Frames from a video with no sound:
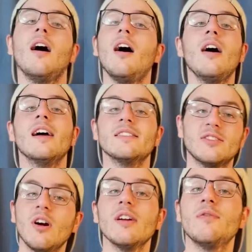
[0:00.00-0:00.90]
Alright,
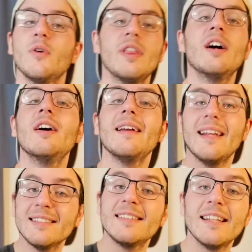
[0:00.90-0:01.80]
sorry for the
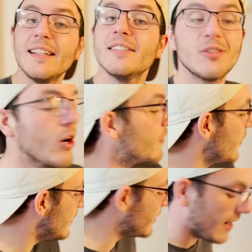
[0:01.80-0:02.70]
incident. Sorry for
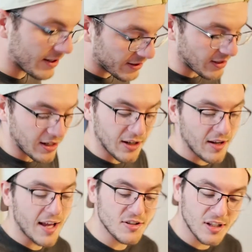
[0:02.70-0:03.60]
the scare.
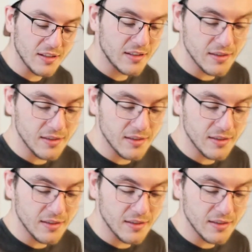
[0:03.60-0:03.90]
Uh, as you can